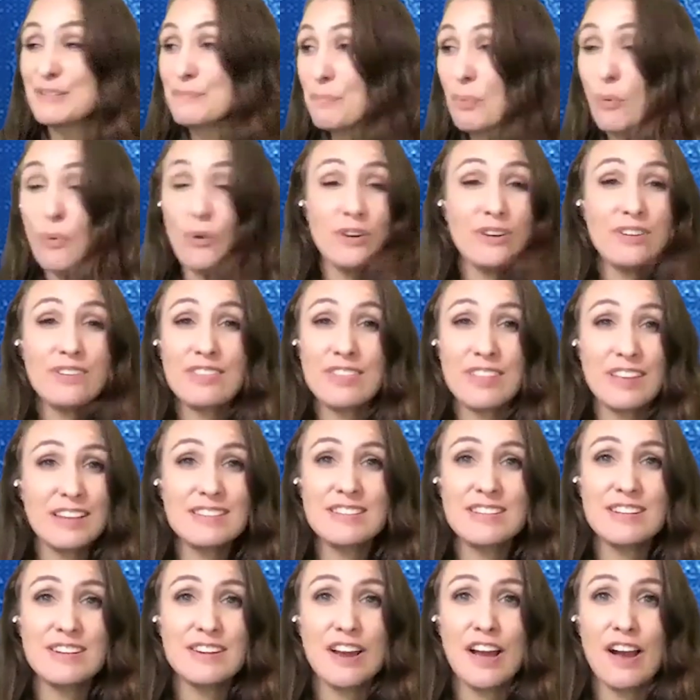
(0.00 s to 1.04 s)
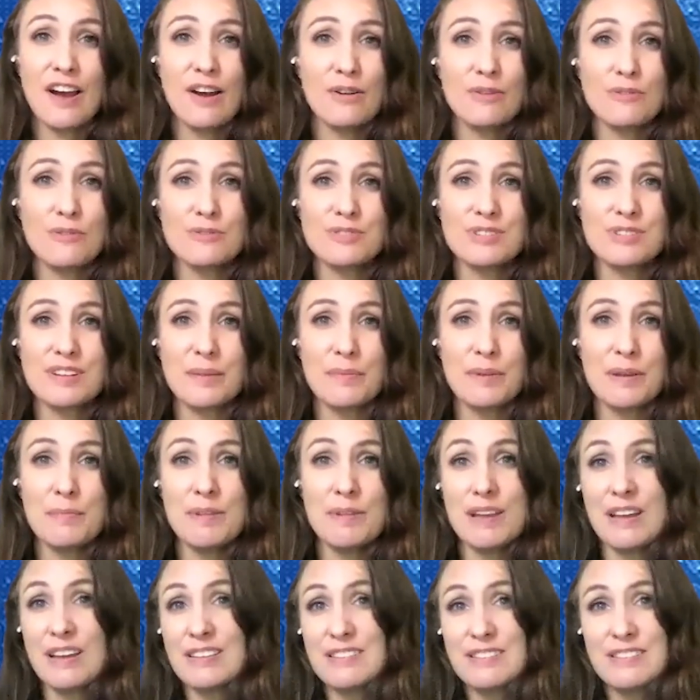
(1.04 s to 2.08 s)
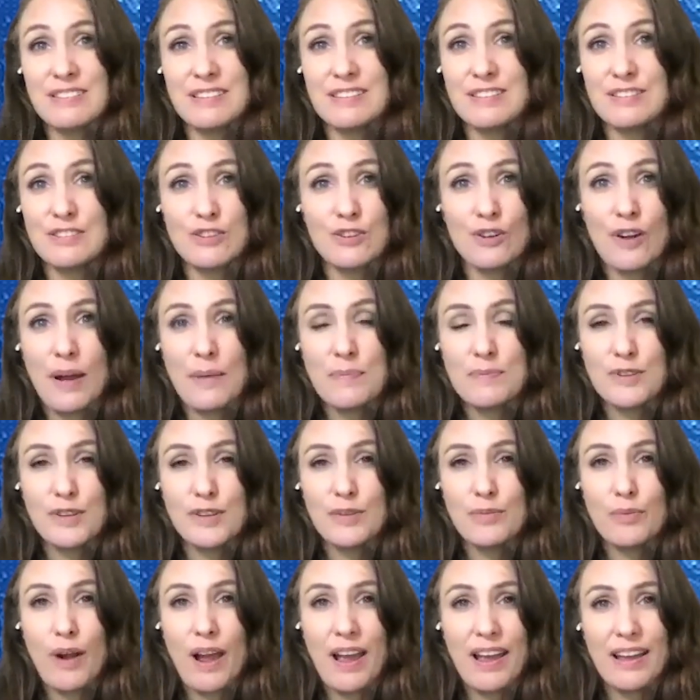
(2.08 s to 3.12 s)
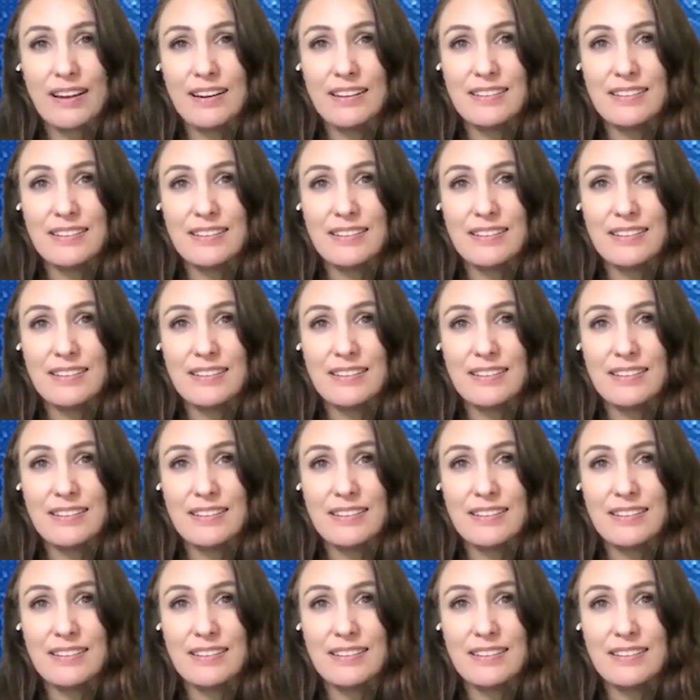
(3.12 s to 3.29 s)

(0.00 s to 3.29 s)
important thing to note. I mean, because you're absolutely right.